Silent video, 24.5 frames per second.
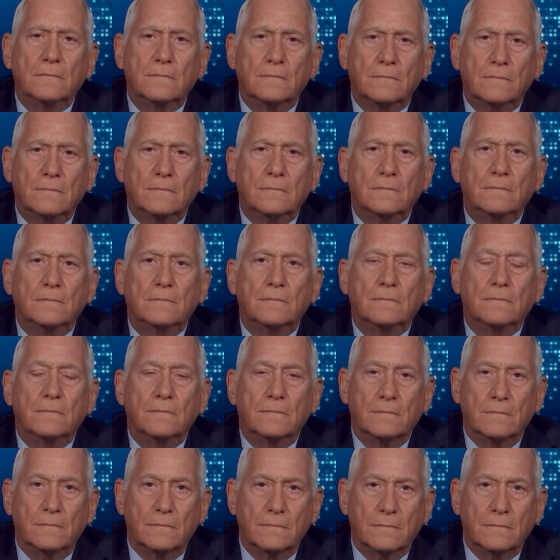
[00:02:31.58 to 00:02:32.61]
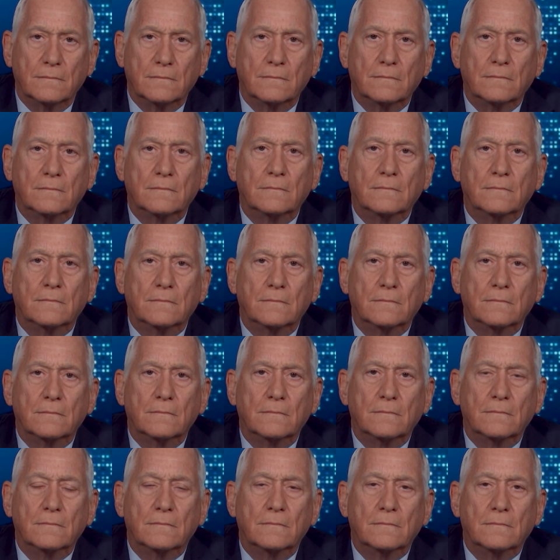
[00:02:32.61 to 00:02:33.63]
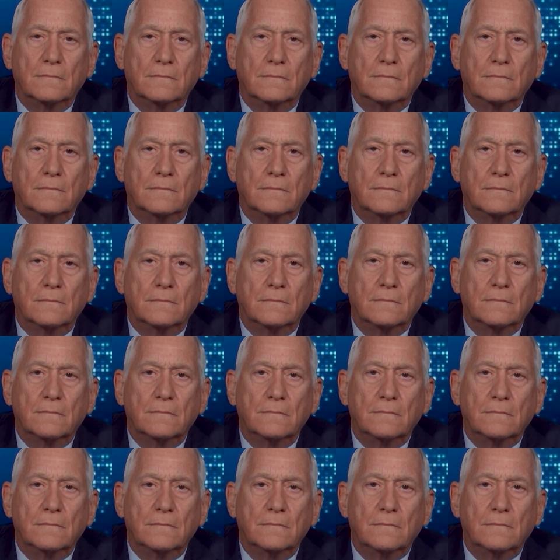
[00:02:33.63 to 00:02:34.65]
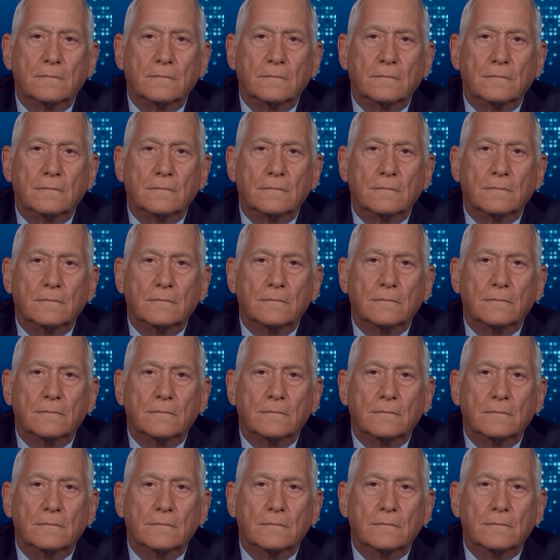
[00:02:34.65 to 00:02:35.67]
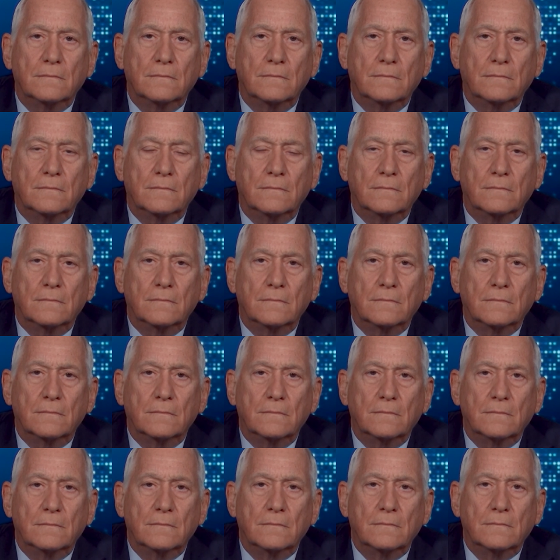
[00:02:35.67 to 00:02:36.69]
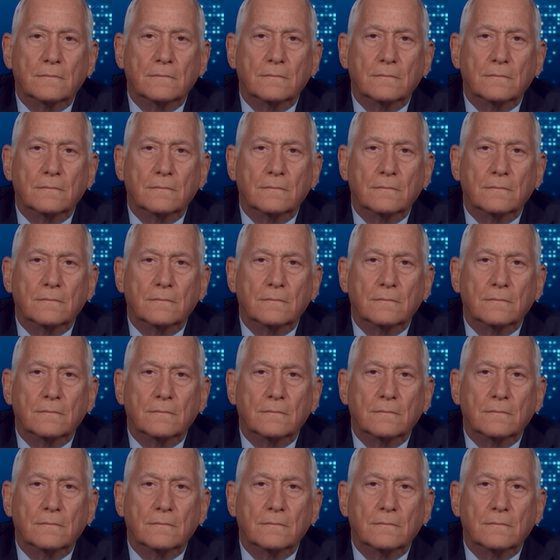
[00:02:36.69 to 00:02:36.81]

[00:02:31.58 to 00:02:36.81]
(silent)